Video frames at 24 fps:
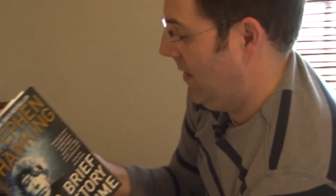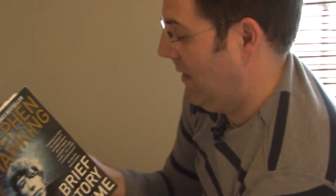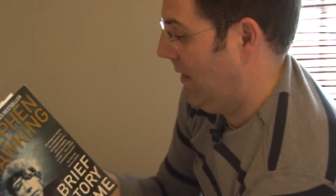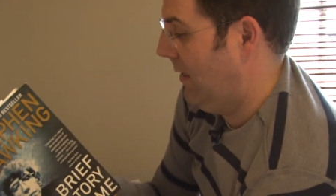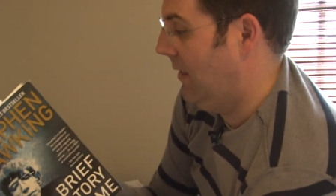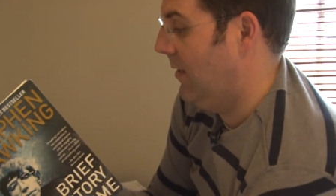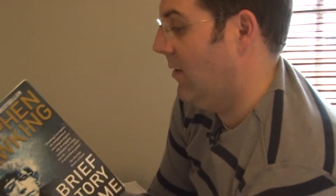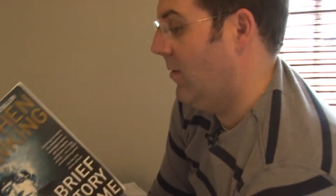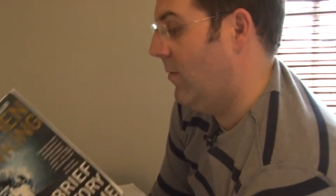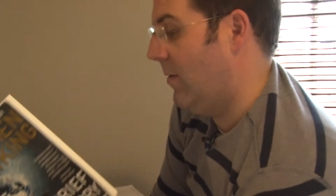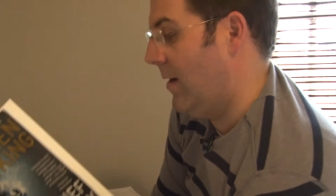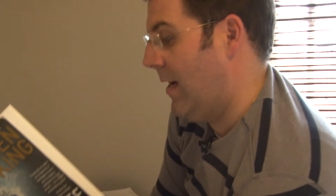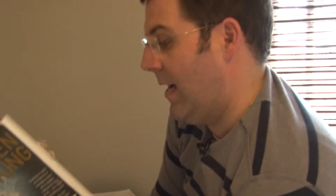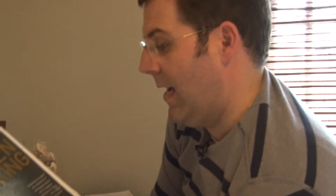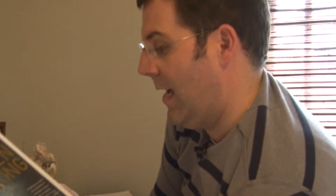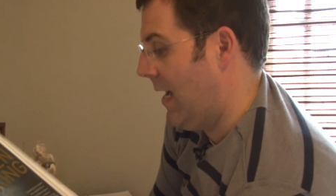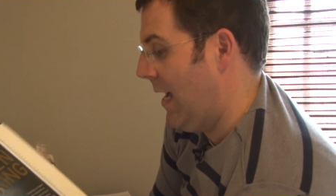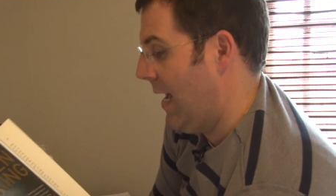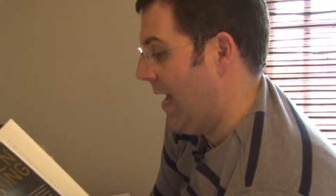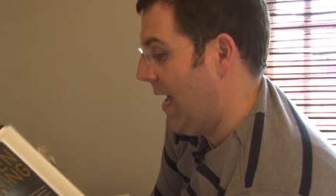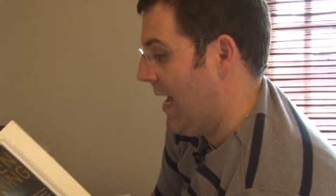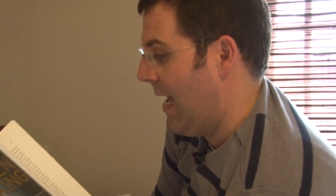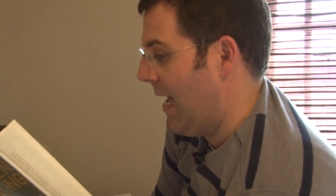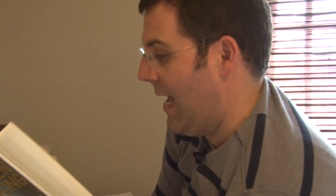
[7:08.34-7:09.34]
you know,
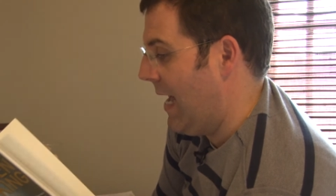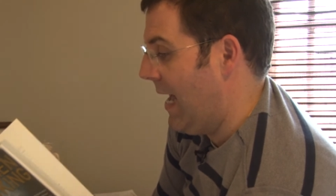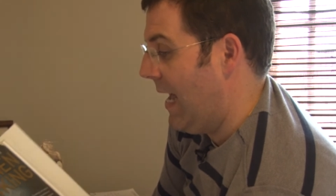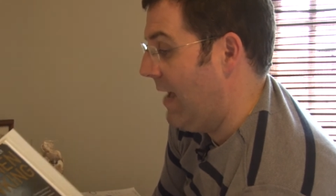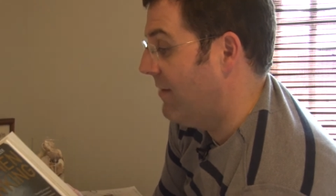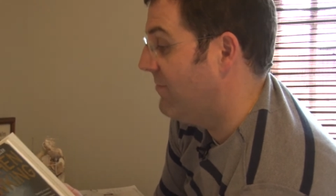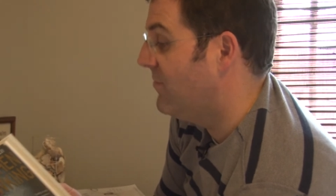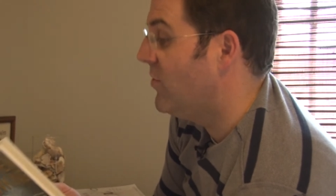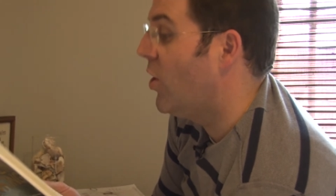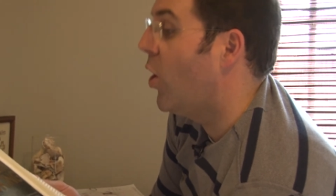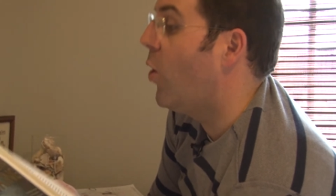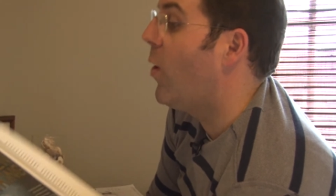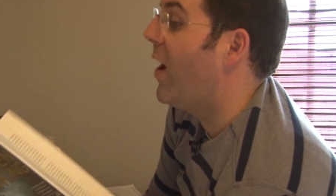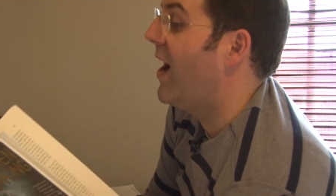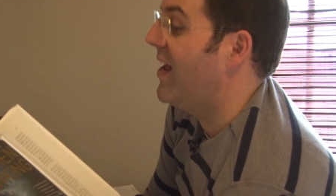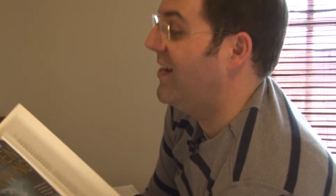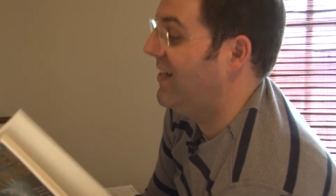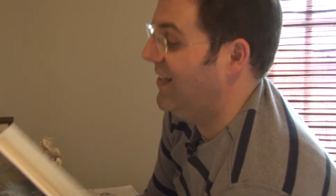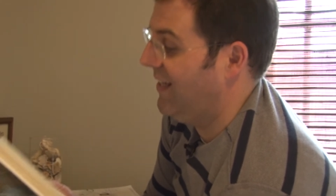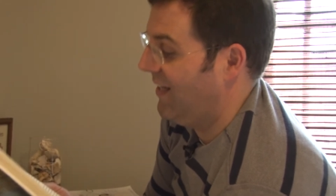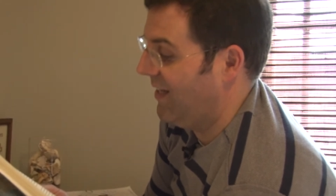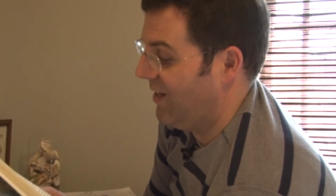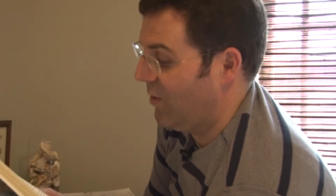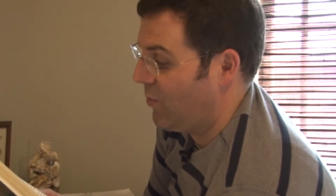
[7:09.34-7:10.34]
I have no
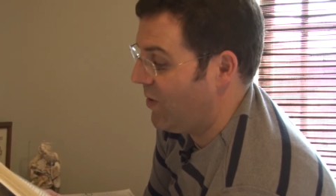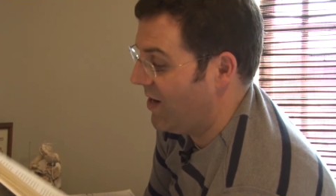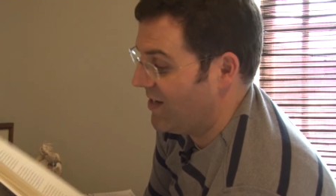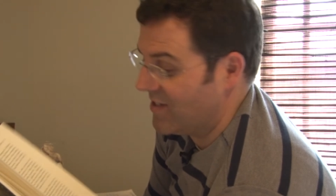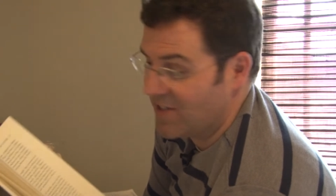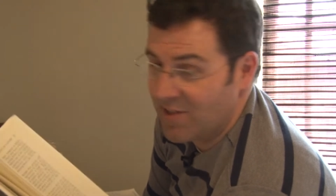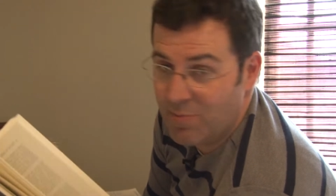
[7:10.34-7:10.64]
idea why